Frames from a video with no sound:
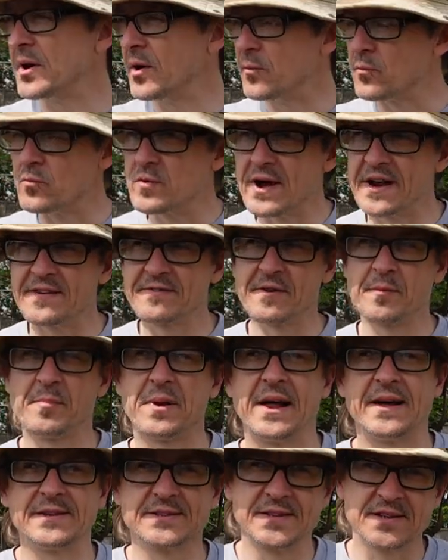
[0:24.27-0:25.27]
and ready for
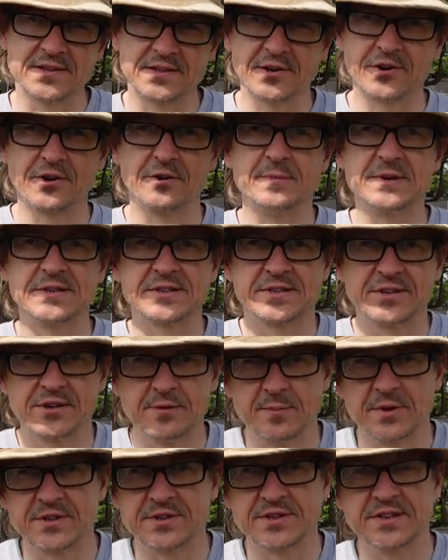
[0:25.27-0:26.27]
planting so I don't miss too
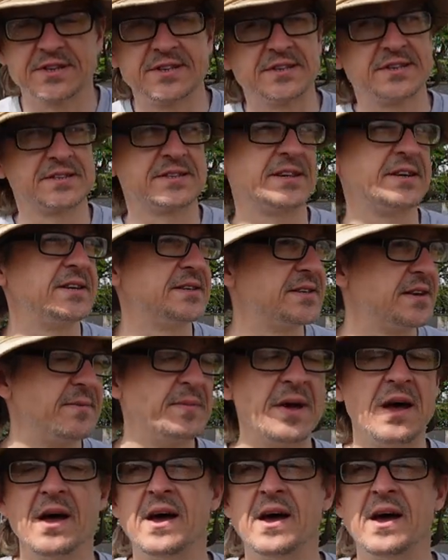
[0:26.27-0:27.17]
much of this season.